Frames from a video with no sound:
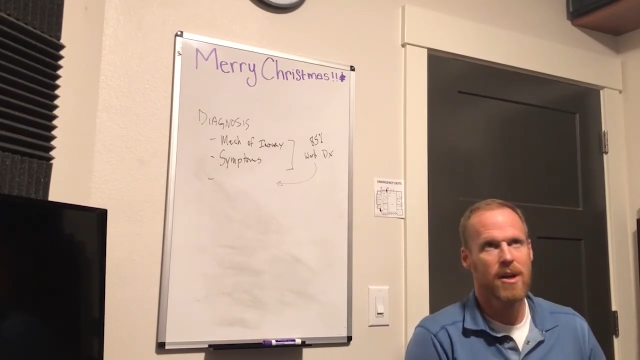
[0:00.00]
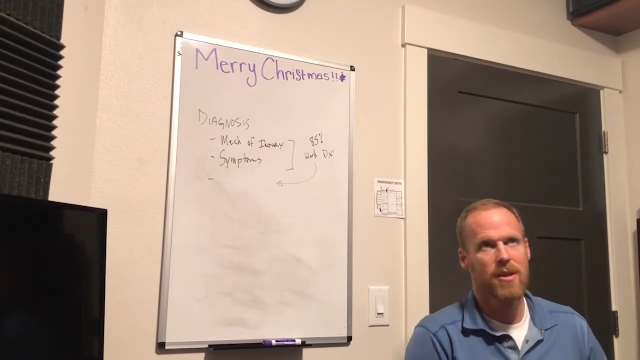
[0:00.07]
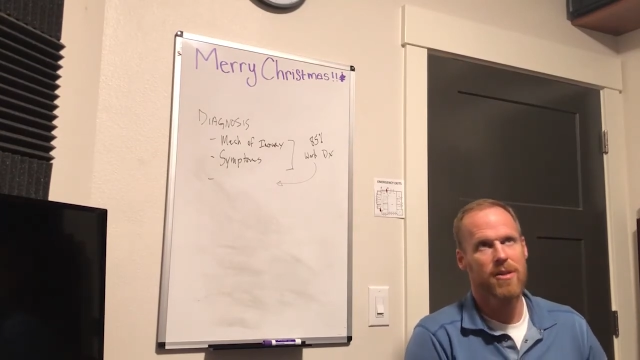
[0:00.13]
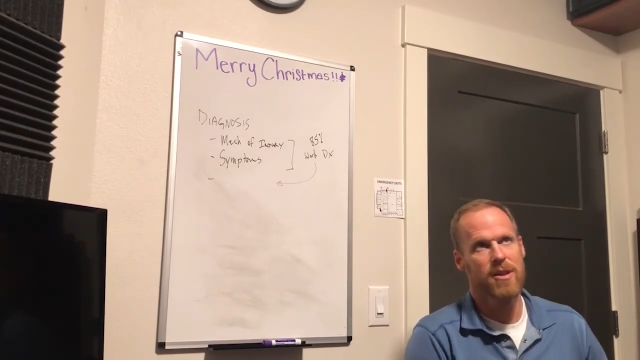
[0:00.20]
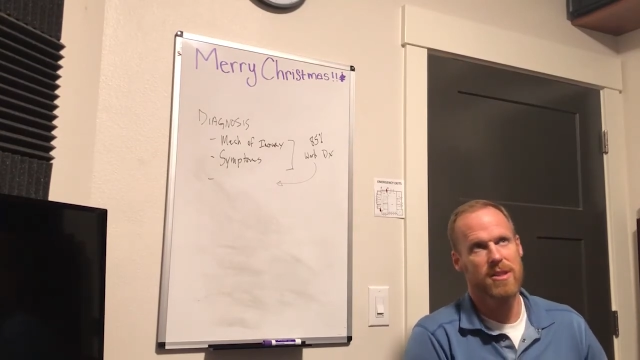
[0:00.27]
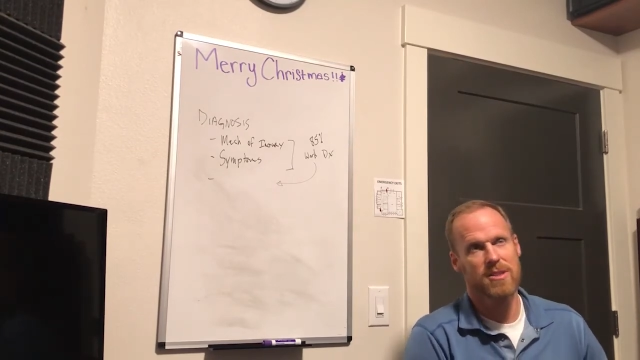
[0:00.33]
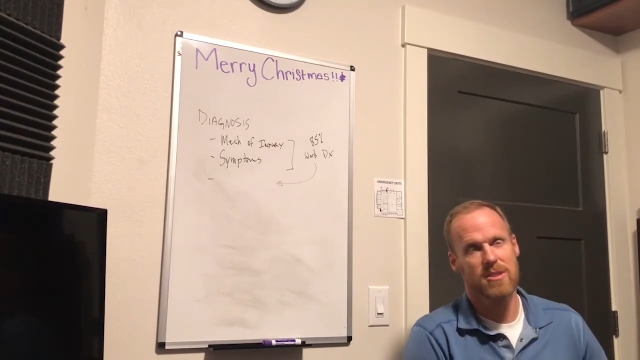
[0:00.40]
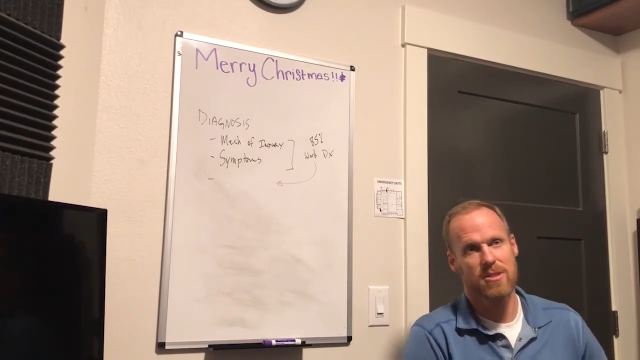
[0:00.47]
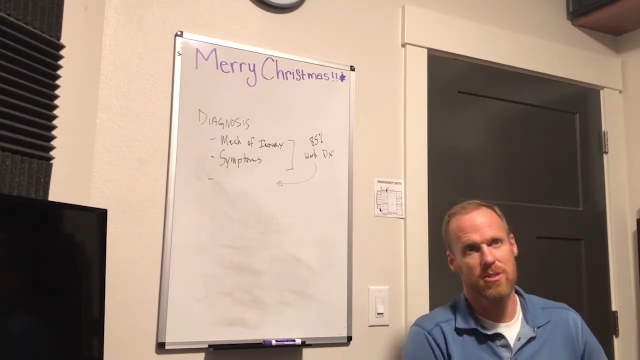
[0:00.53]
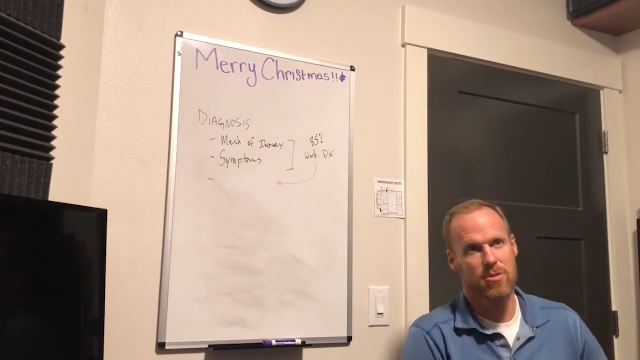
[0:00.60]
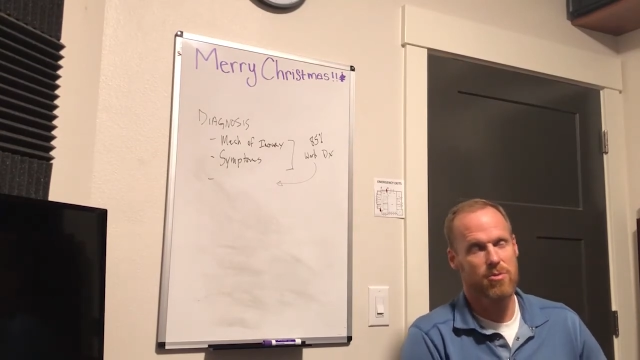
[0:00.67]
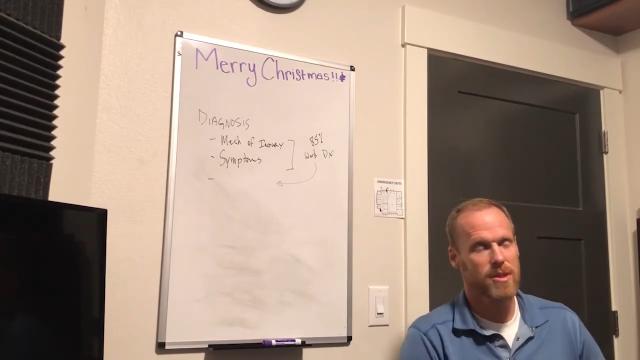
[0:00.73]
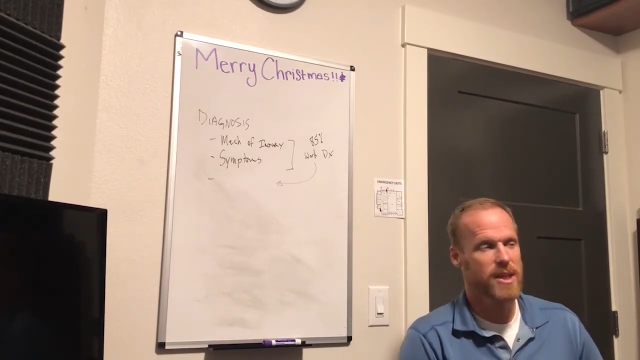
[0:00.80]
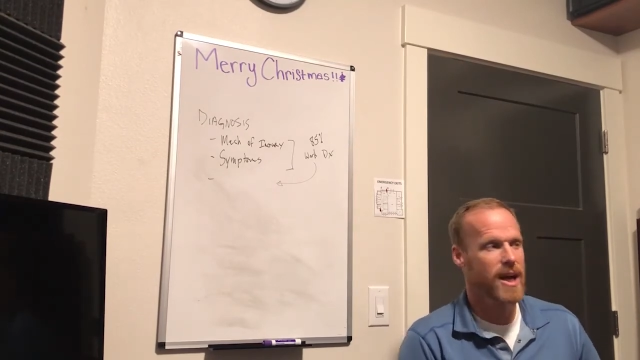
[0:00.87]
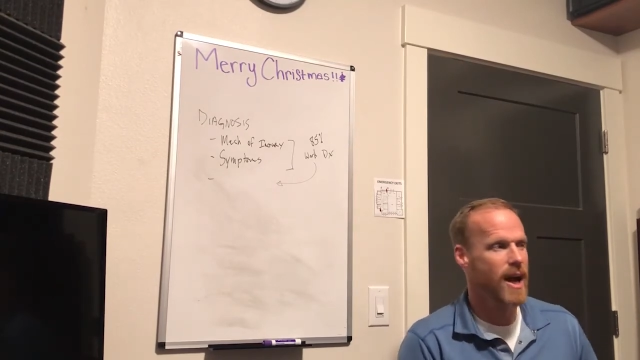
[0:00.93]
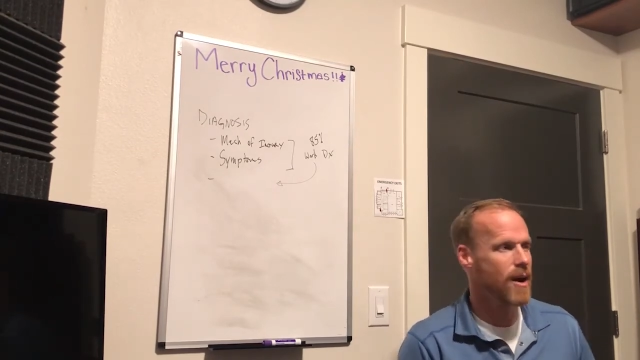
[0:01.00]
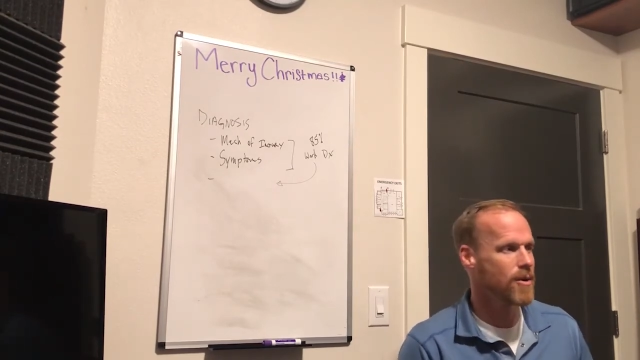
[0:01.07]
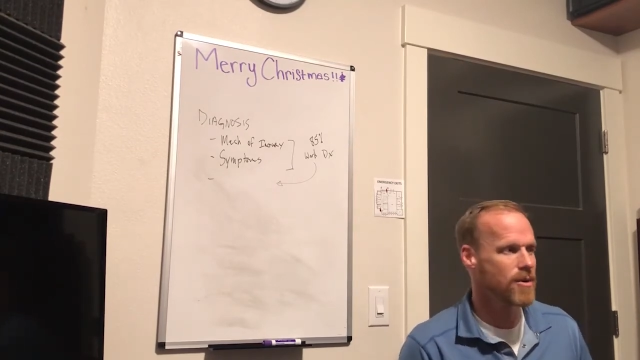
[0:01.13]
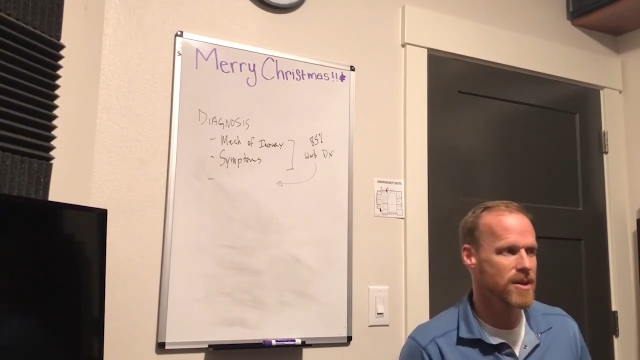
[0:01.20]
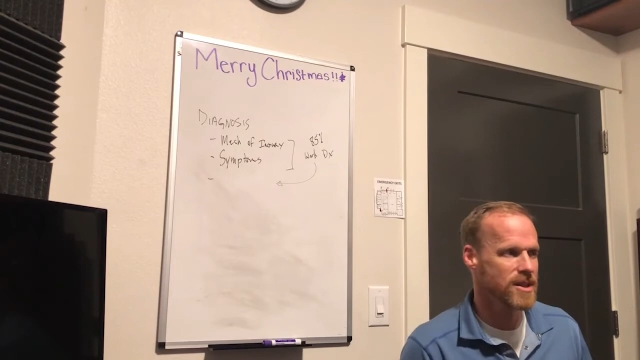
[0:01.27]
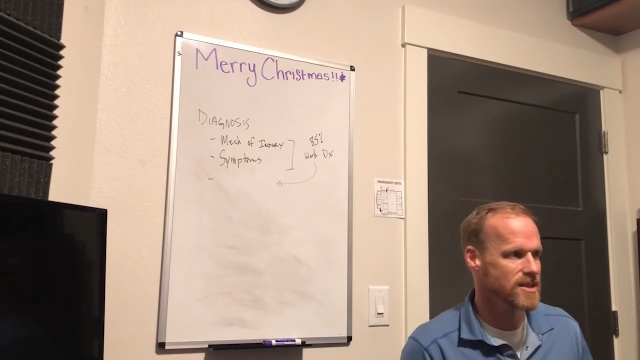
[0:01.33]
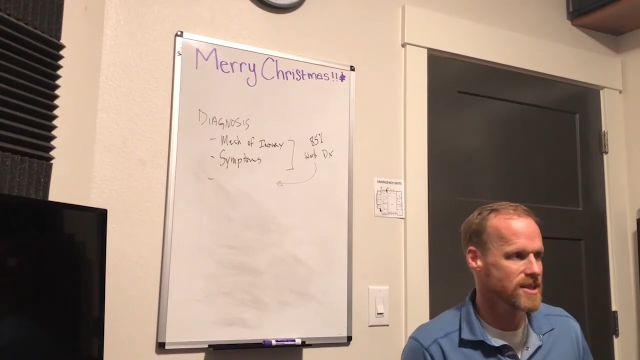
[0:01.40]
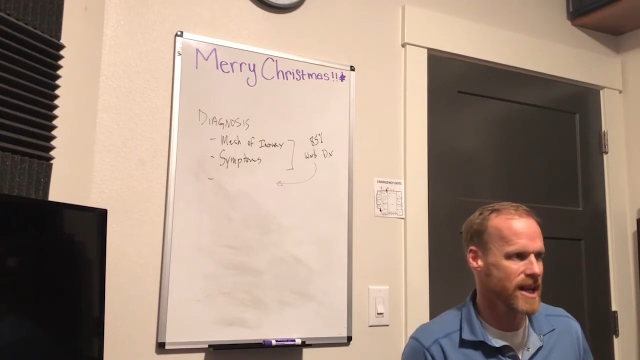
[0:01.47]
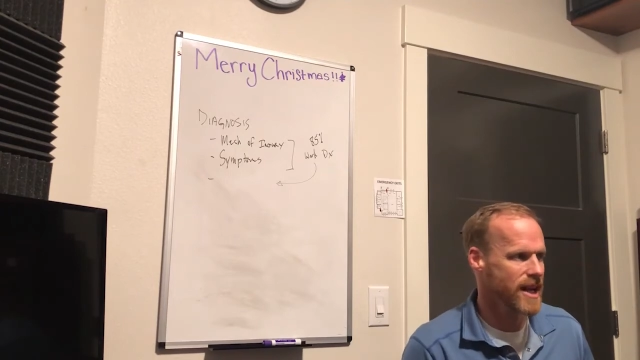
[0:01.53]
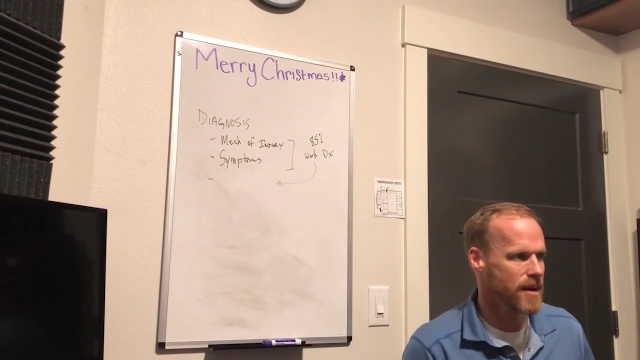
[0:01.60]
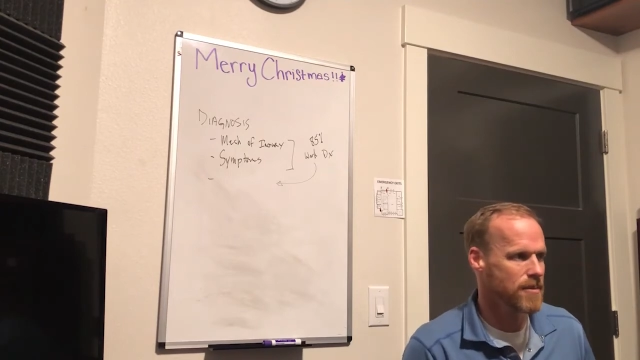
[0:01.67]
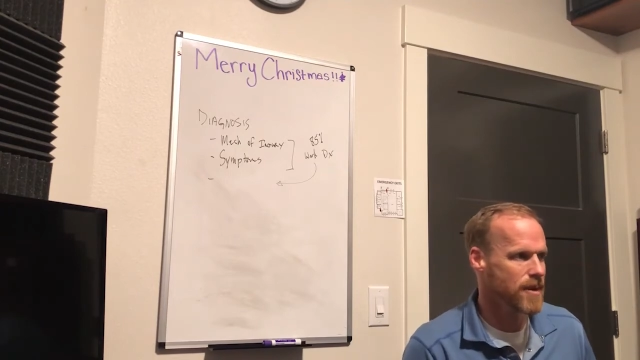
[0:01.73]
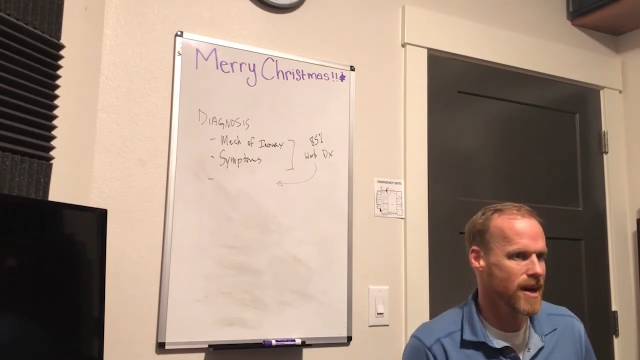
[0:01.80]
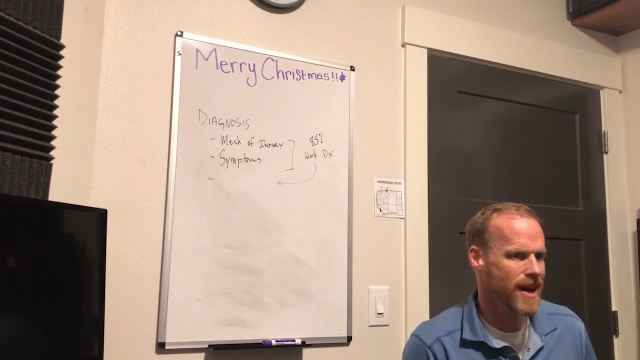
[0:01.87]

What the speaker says: this 3-hour exam.